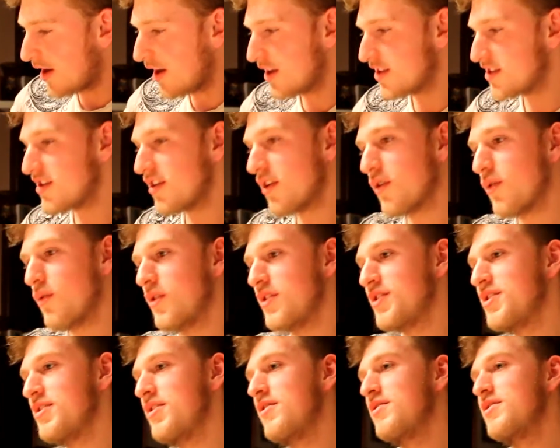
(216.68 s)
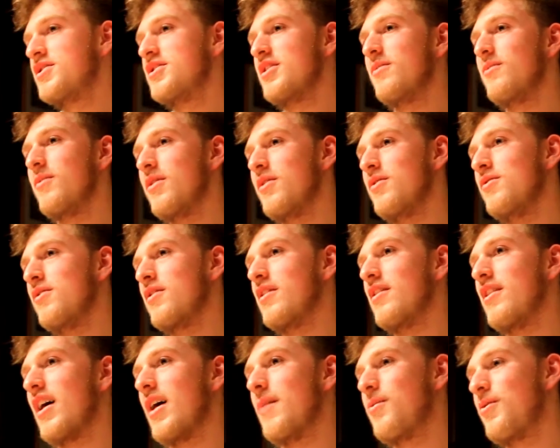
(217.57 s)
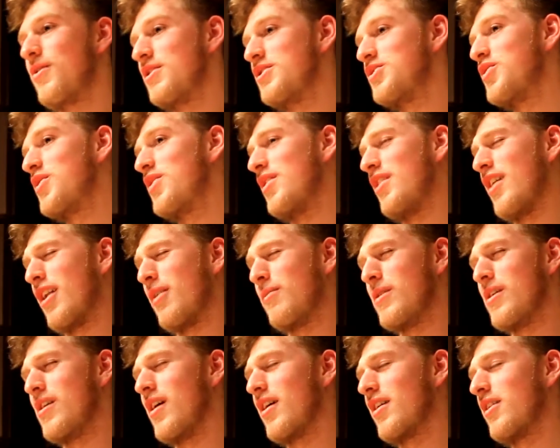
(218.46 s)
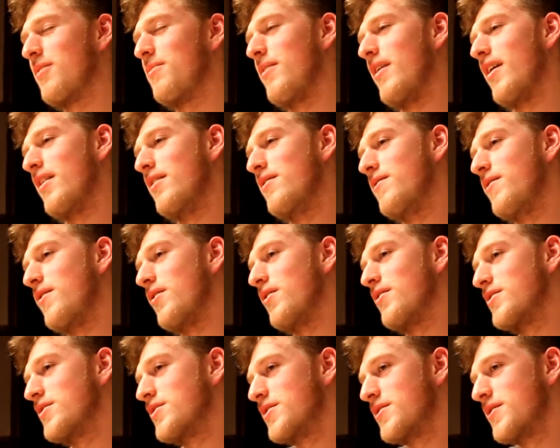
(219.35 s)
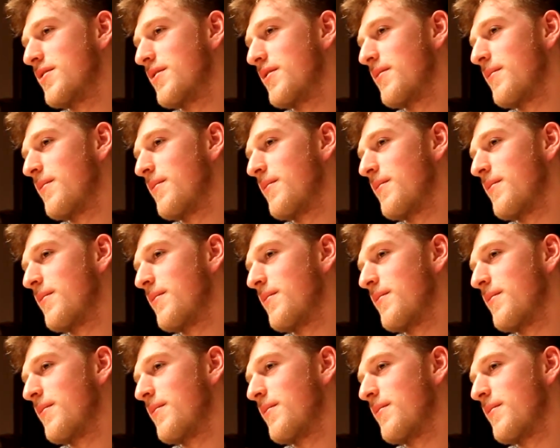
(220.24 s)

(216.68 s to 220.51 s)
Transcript: Isn't a Quisno someone who collaborates with an enemy occupying force?